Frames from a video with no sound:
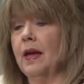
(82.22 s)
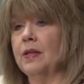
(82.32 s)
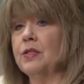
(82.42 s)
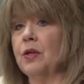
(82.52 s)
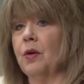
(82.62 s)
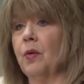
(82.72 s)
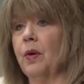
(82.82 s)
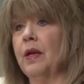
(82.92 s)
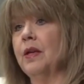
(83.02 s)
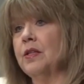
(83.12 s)
And
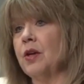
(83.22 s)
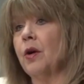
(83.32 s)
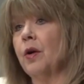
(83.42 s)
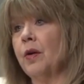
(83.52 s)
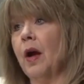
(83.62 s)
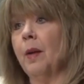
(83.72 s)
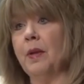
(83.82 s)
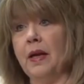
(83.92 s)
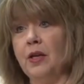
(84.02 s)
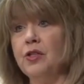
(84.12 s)
so it is our
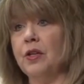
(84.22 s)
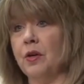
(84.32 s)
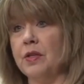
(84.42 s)
obligation